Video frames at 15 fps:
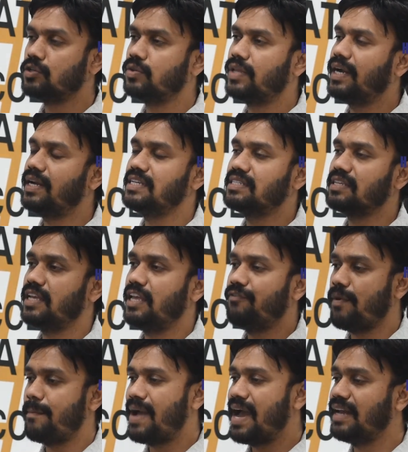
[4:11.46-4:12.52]
So that is,
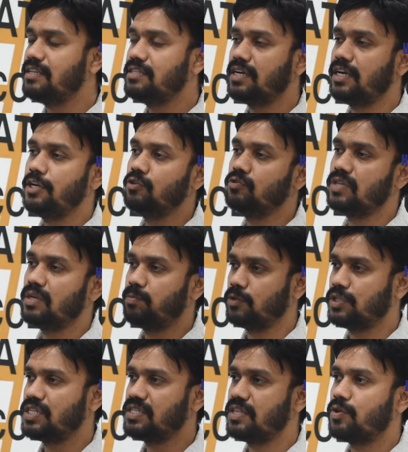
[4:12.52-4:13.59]
if a manager and user
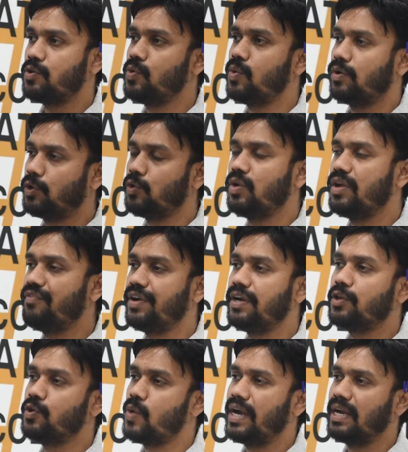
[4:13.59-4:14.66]
pushes the two
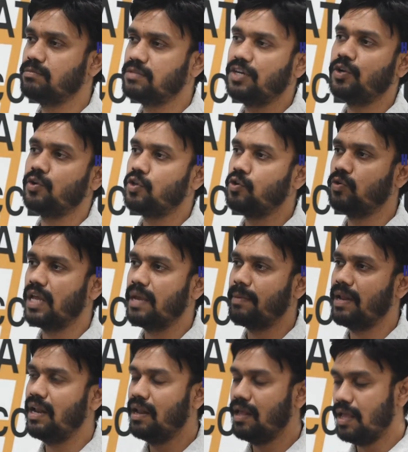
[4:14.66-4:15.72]
different queue items into queue
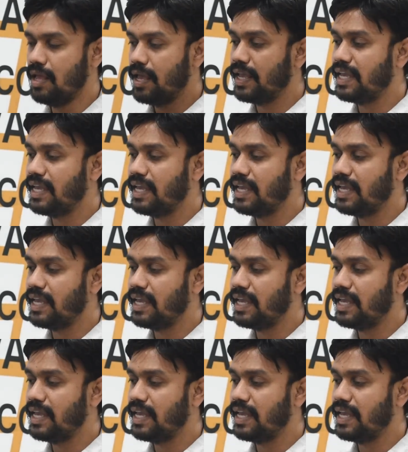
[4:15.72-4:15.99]
table,